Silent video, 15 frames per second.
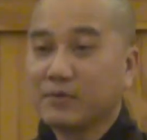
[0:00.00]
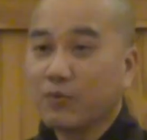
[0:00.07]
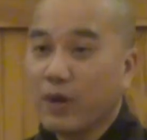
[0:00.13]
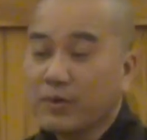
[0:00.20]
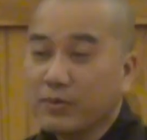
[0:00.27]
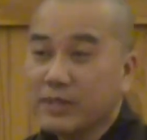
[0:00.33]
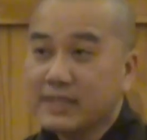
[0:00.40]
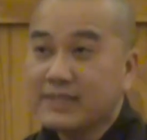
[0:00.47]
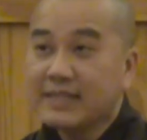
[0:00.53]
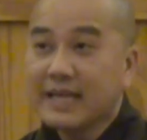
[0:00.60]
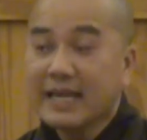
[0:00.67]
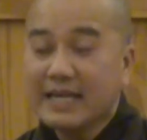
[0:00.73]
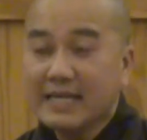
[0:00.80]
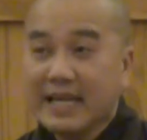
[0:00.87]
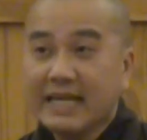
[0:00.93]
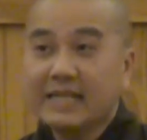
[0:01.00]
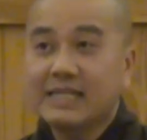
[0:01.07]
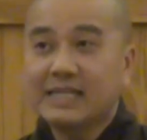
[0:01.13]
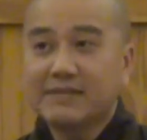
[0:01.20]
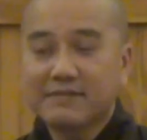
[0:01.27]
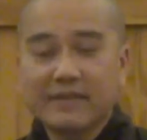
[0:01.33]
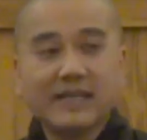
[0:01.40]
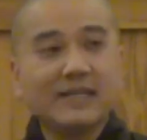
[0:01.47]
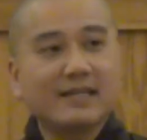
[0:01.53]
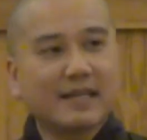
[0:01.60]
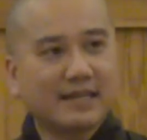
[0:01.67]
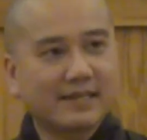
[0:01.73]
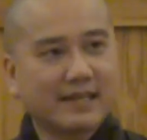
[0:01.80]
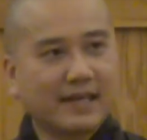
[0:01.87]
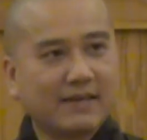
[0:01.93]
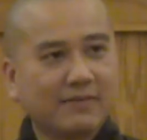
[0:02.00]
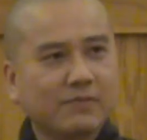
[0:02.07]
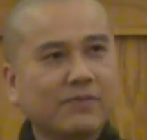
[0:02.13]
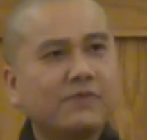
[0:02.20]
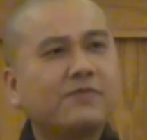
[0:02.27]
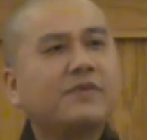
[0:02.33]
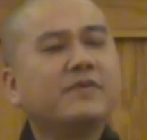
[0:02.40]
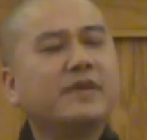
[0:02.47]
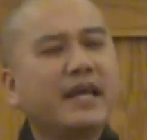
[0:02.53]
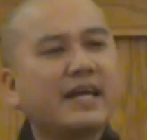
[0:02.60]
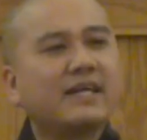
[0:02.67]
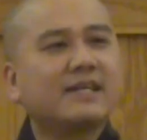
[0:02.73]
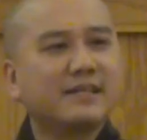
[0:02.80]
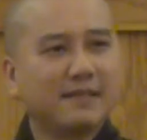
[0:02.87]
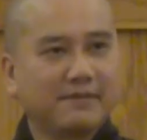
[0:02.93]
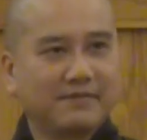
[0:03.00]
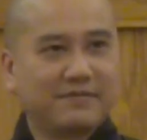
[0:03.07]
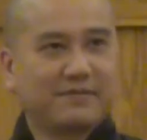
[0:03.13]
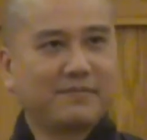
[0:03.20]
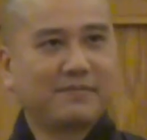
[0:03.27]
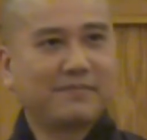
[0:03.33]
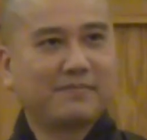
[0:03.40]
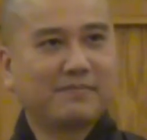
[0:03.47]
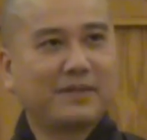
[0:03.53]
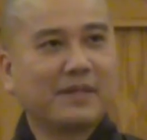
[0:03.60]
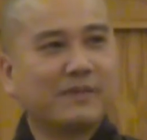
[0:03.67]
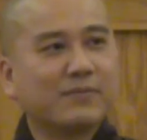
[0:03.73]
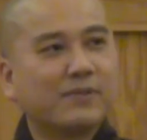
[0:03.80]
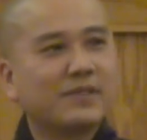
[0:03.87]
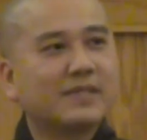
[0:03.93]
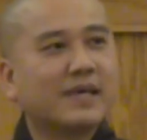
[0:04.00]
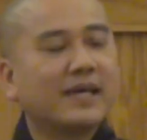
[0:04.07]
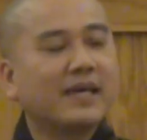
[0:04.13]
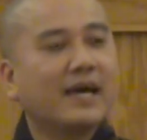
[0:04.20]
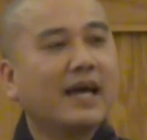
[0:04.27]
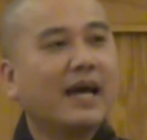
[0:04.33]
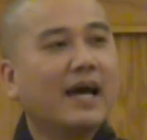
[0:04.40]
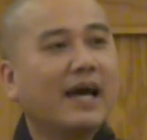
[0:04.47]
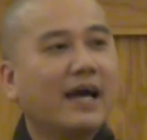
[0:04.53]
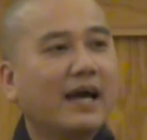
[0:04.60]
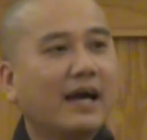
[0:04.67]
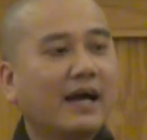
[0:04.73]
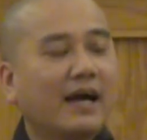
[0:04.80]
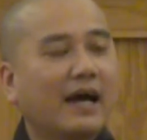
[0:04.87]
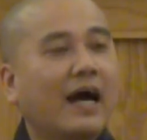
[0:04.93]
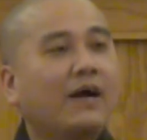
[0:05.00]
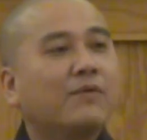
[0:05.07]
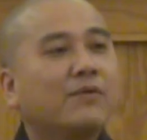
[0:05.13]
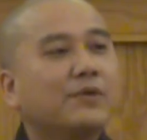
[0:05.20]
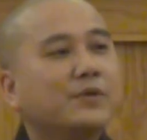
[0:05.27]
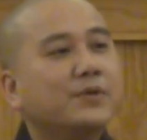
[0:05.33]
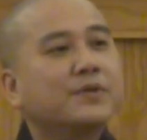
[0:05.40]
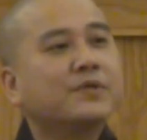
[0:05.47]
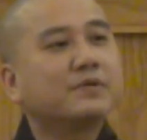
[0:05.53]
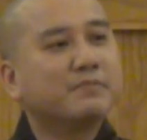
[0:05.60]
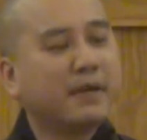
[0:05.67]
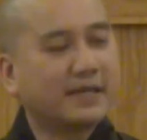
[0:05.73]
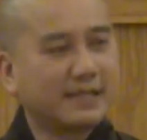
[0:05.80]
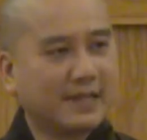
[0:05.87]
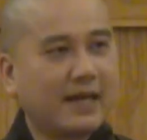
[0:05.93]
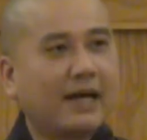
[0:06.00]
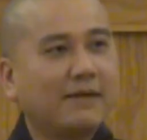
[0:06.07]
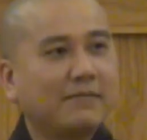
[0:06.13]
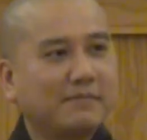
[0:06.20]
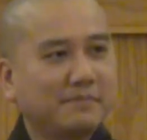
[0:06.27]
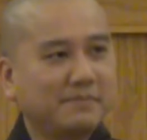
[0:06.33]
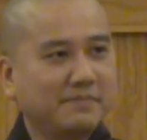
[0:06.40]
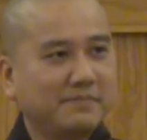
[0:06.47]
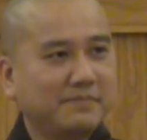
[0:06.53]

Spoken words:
When we say negative things like that, we feel negative. But if we say, I will use my time